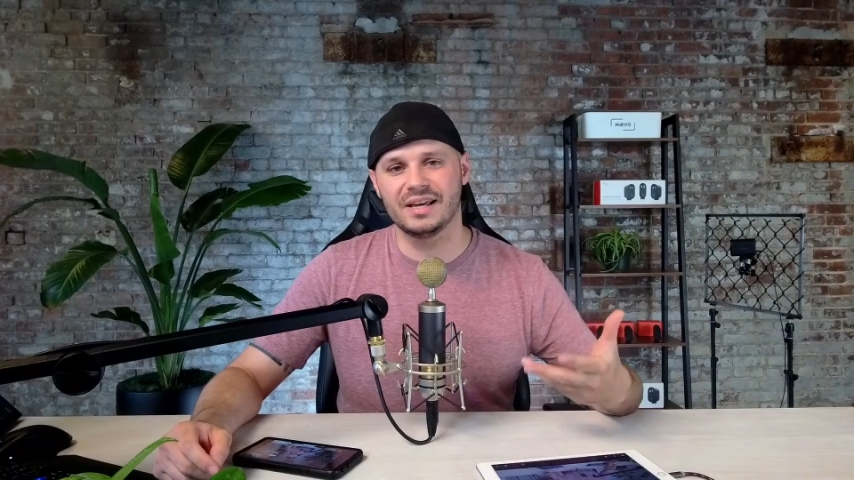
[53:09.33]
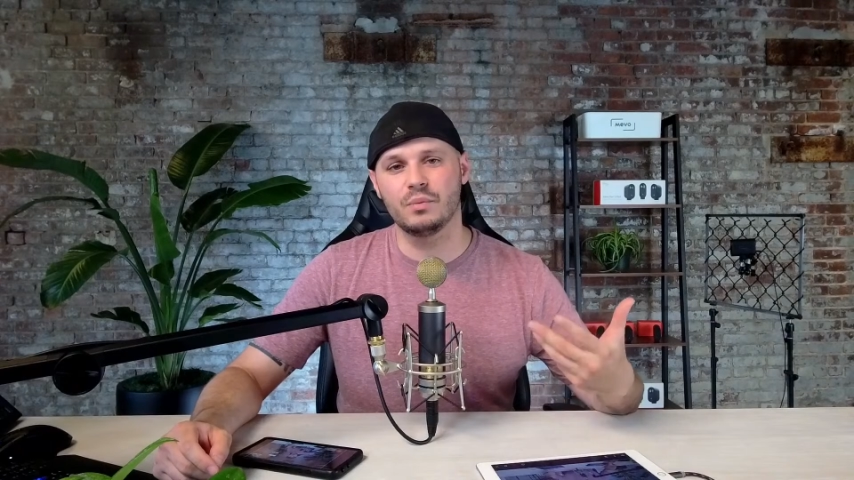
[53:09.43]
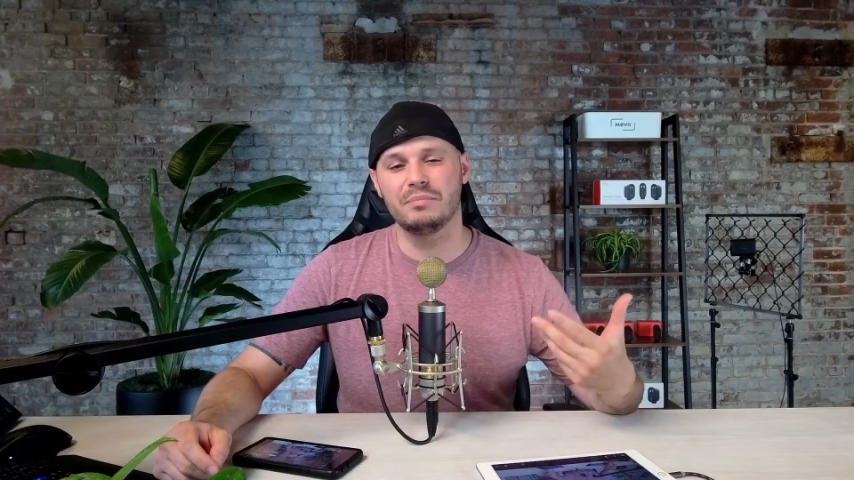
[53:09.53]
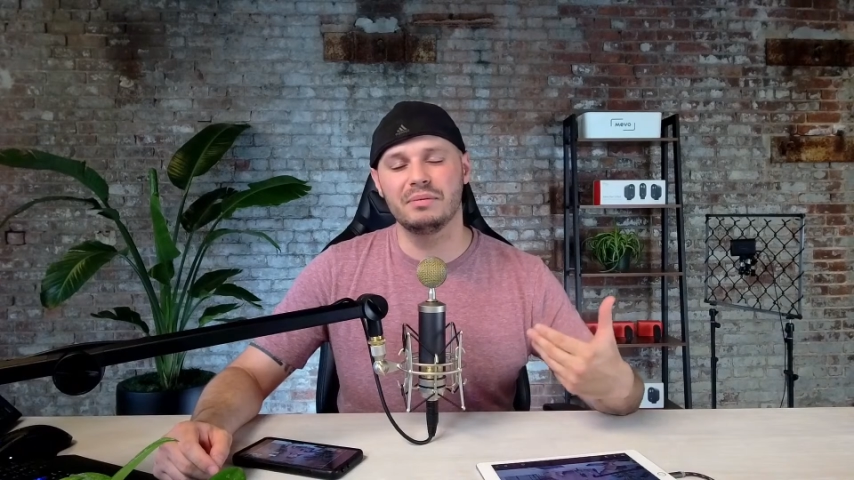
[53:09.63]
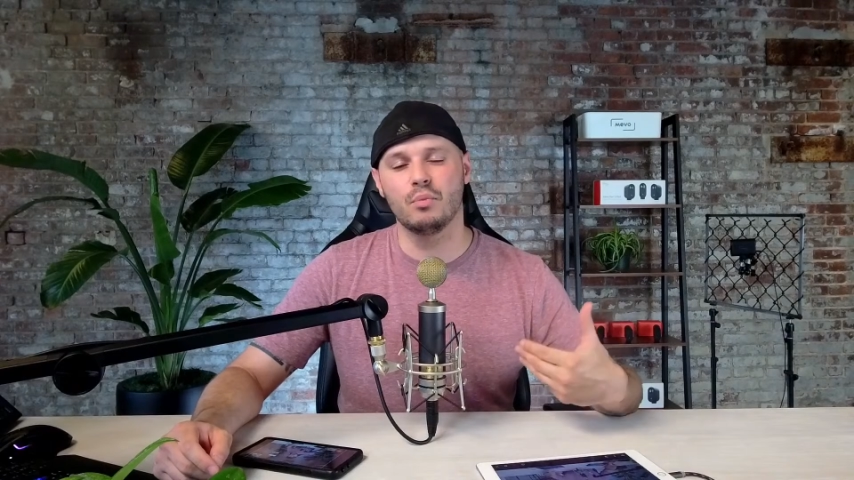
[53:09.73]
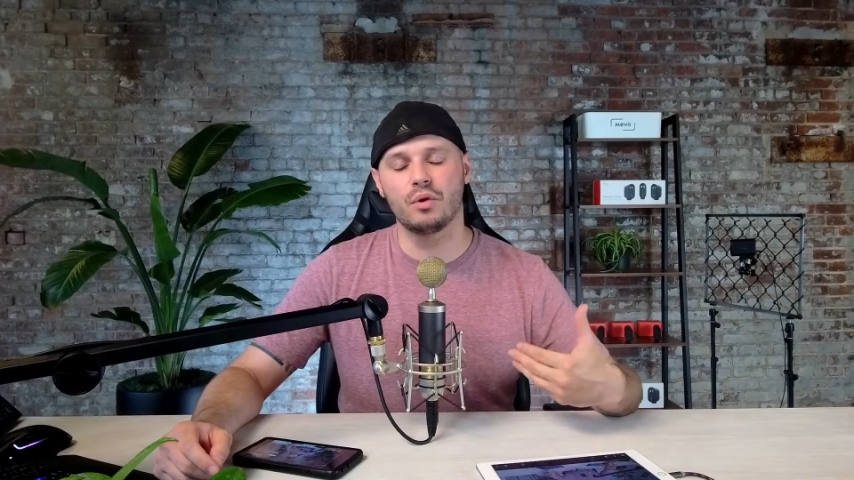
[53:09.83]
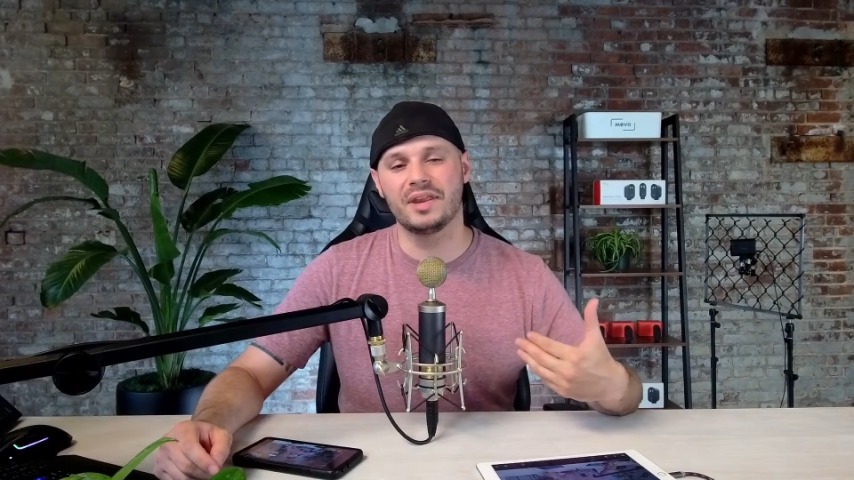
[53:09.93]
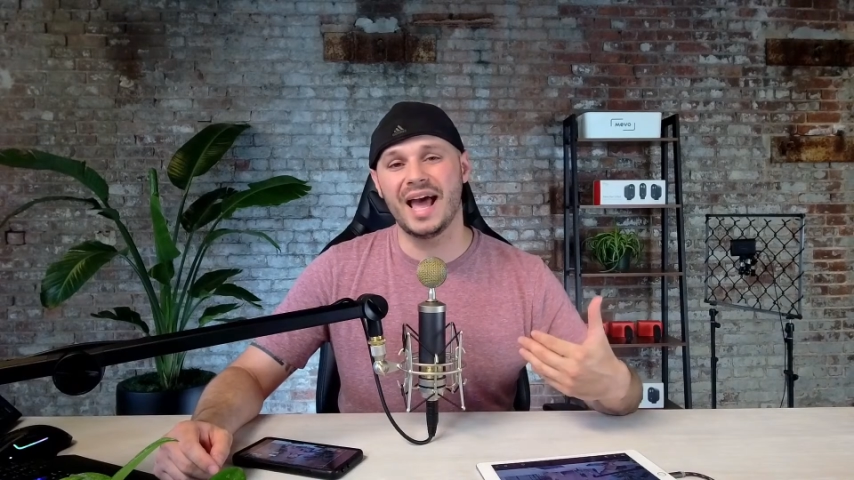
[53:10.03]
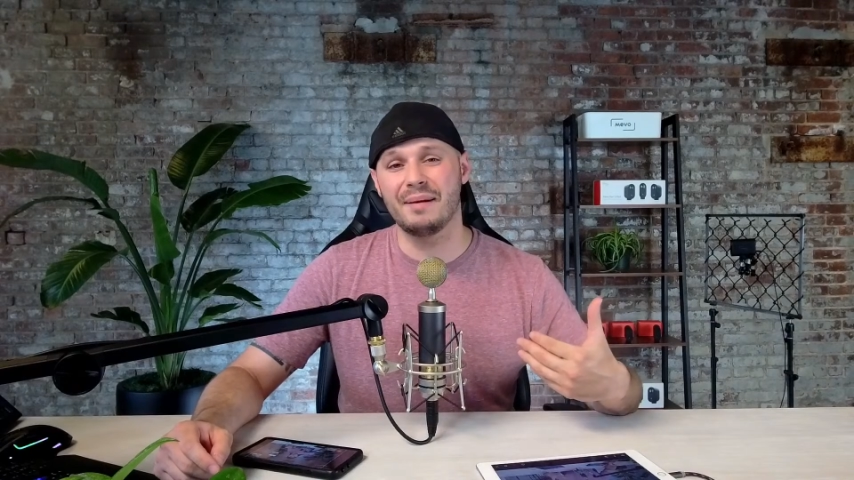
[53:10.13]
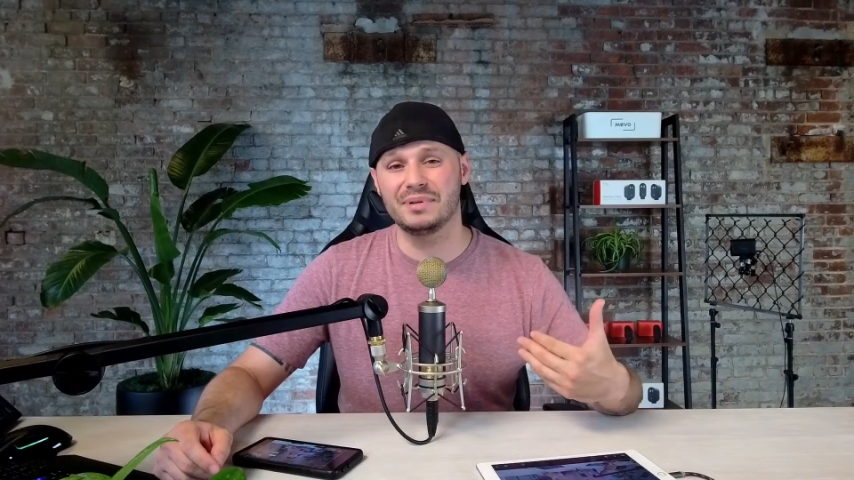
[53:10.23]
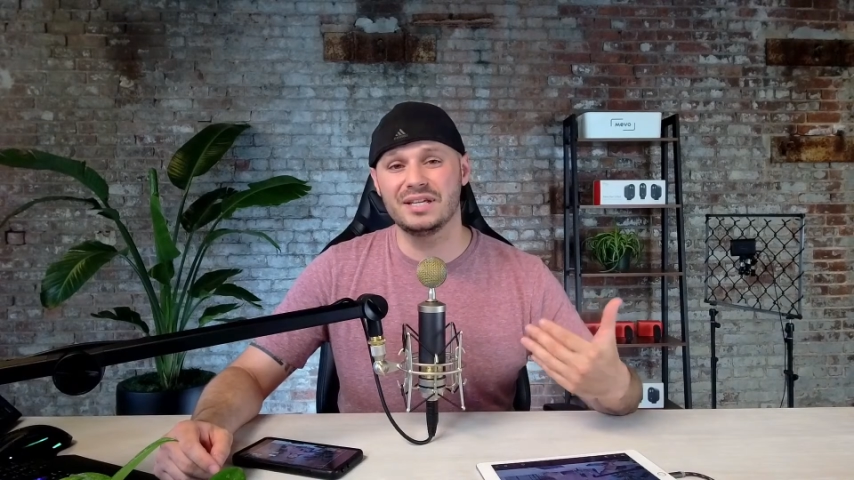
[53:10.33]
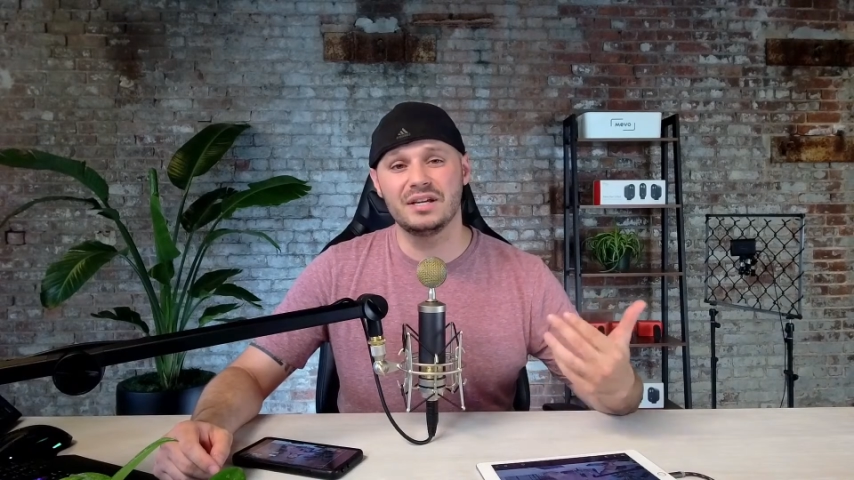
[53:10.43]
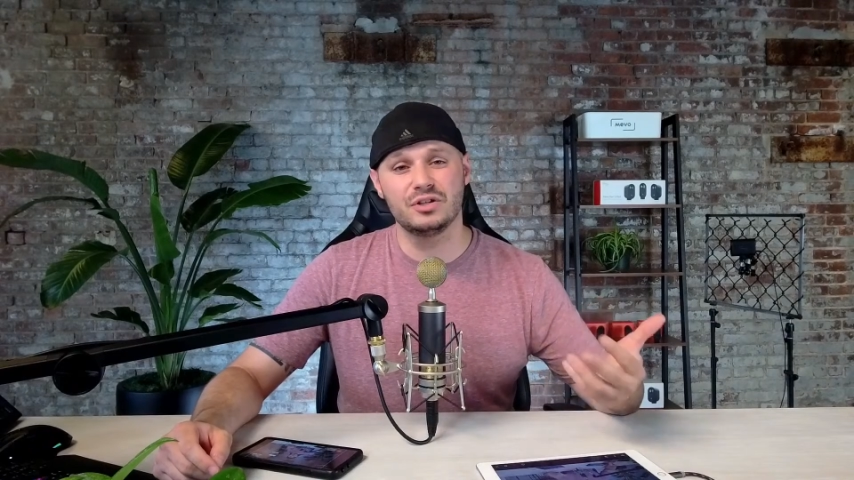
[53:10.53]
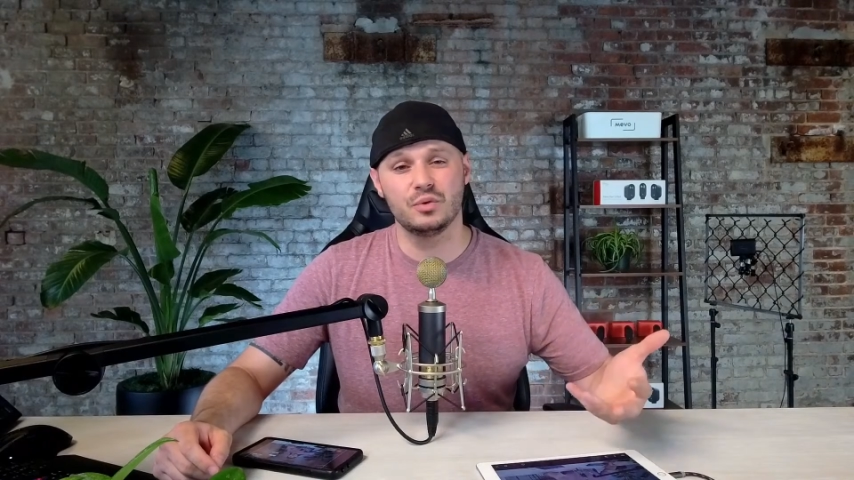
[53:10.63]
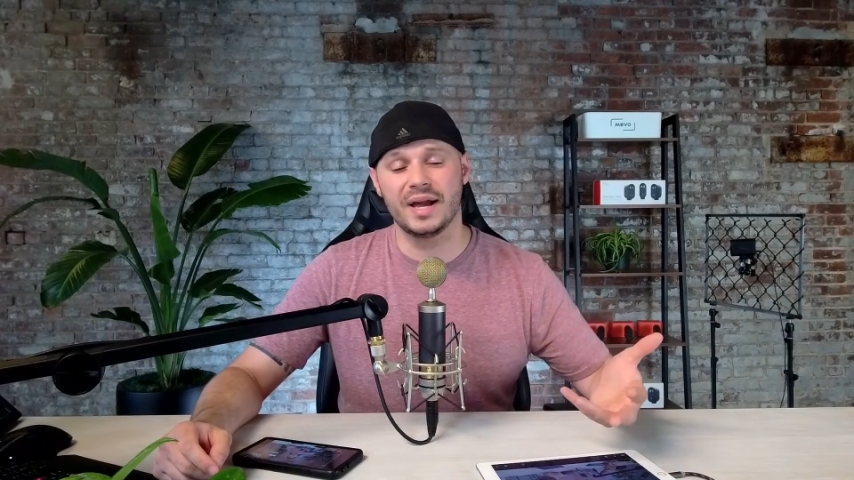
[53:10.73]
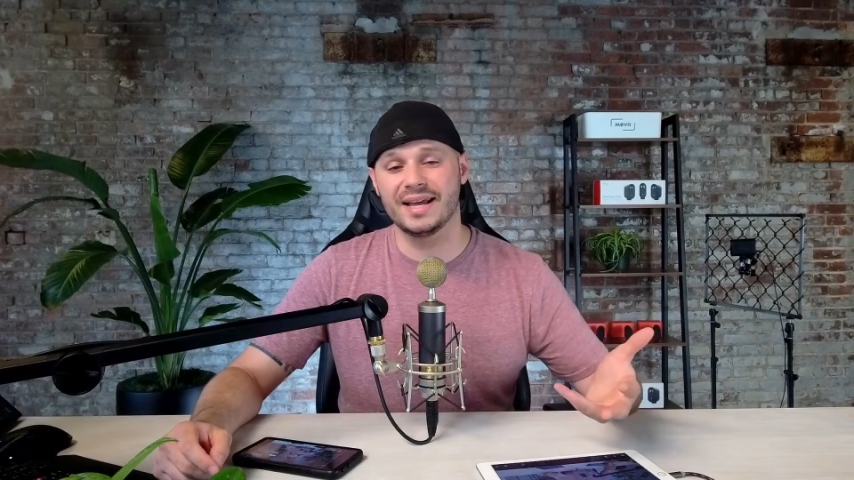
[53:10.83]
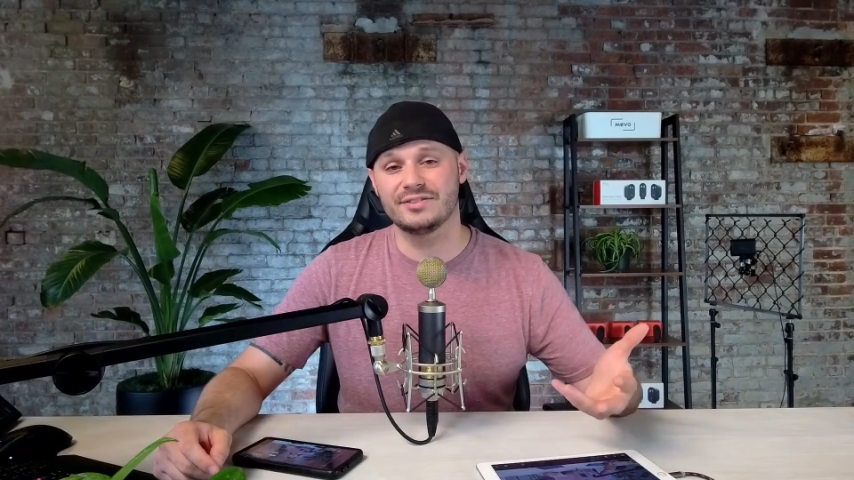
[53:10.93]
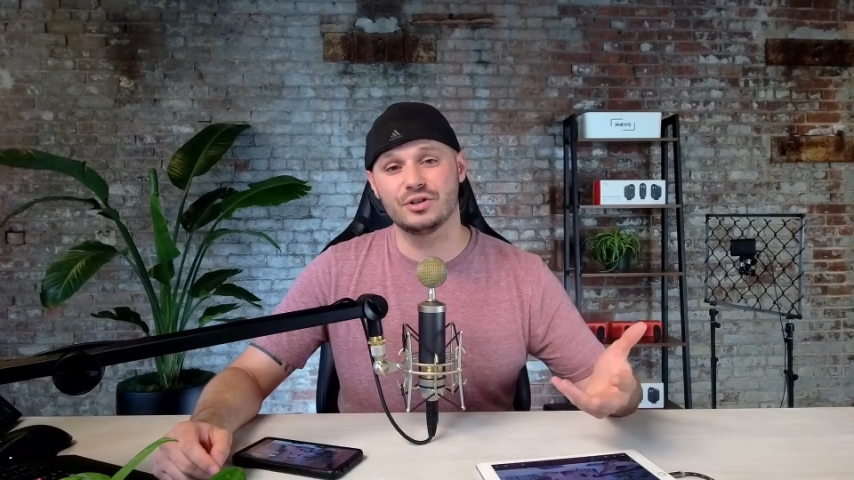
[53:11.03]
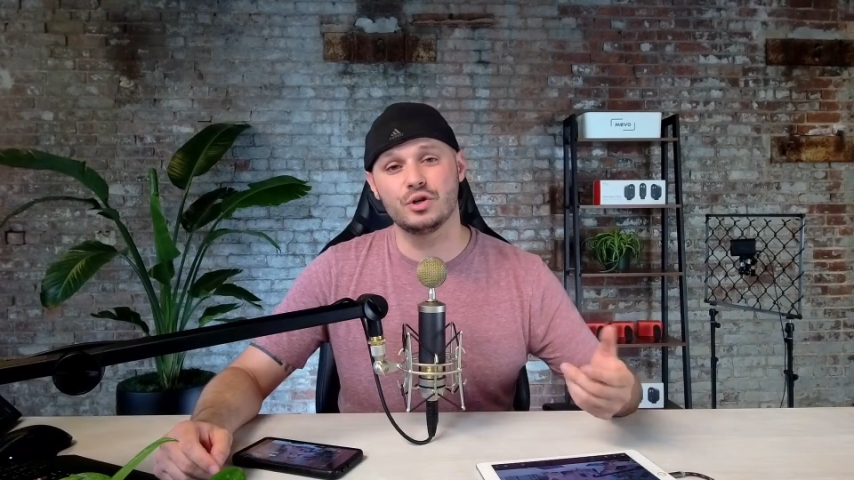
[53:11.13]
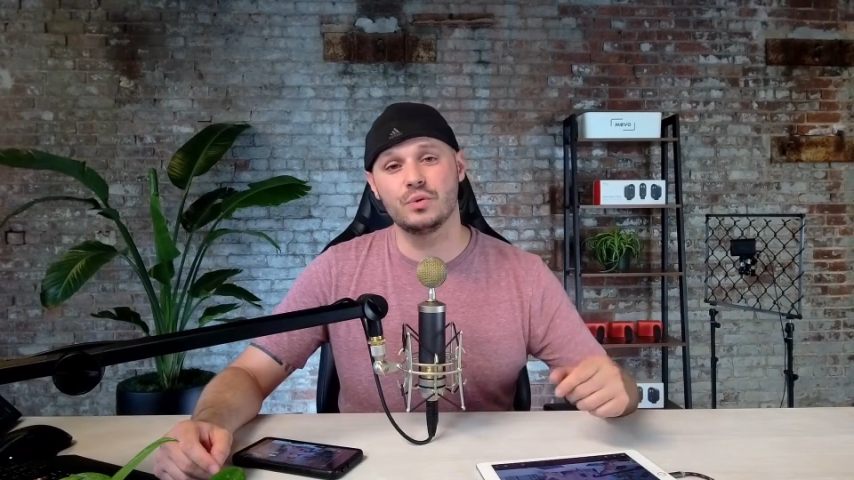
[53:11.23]
We'd be more than happy to
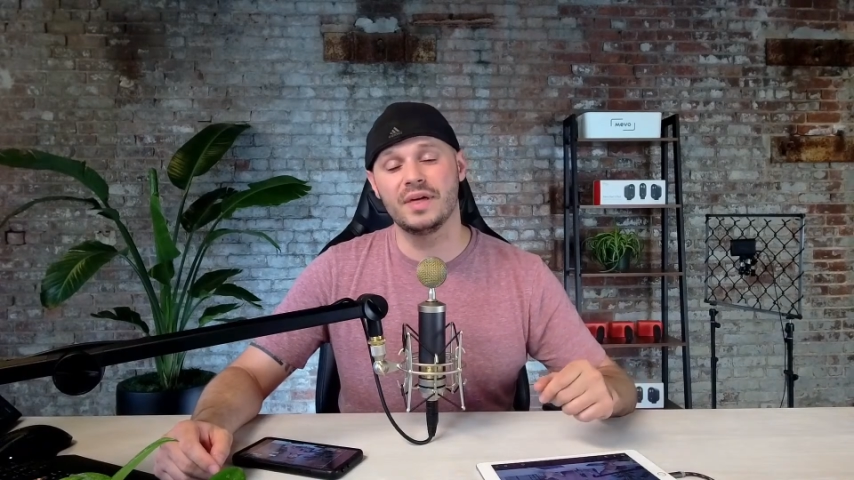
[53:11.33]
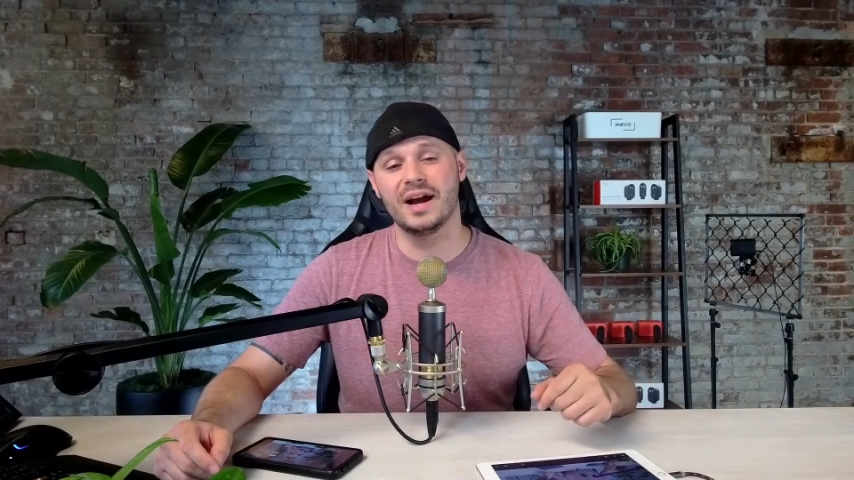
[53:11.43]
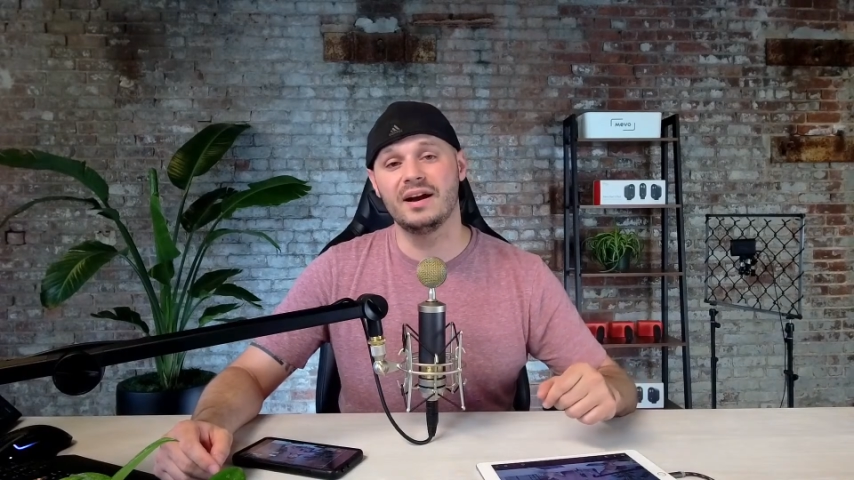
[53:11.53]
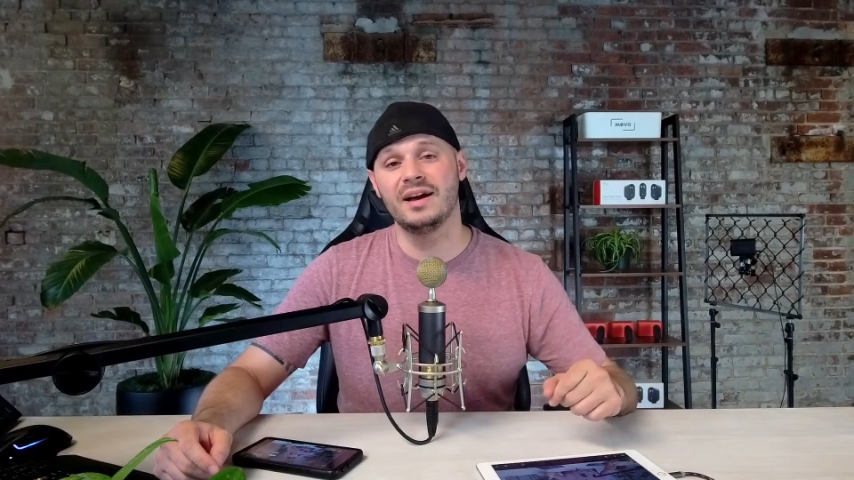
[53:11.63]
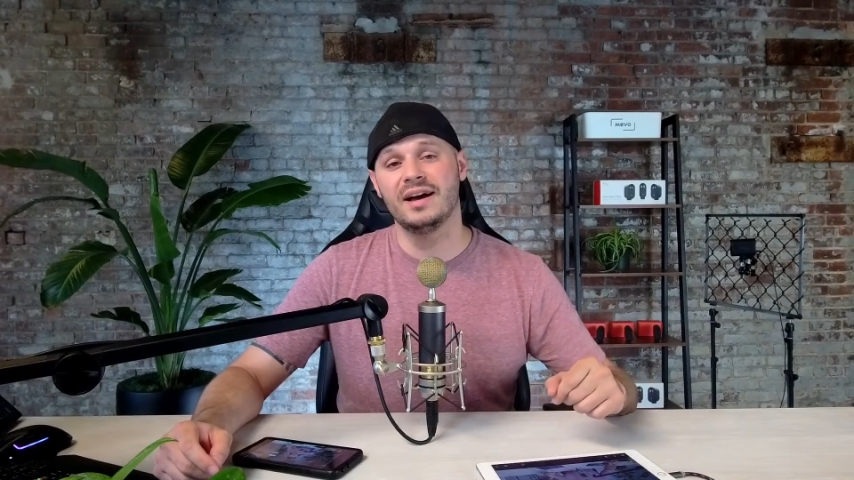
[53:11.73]
answer you there.